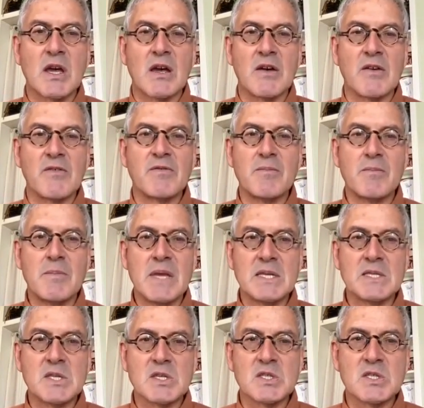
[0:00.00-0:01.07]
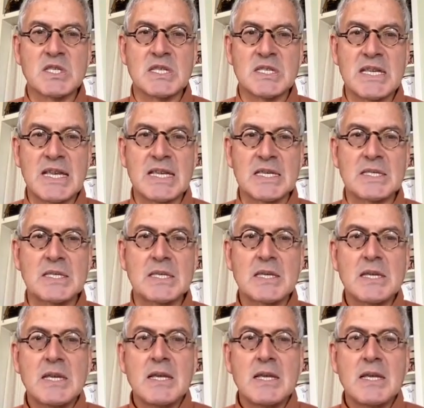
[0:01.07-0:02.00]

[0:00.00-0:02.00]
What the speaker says: of measles disease,